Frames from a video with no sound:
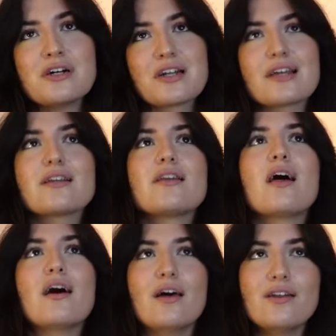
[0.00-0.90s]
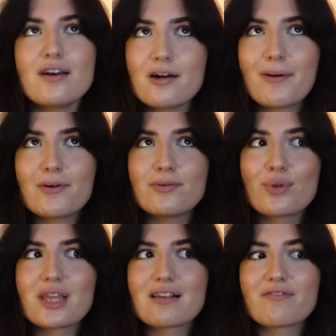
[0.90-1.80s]
like learn about all
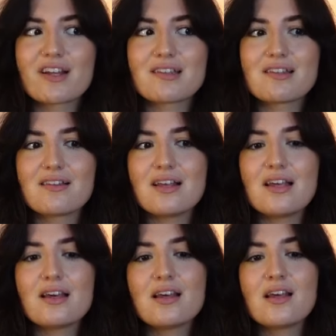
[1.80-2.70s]
things fantasy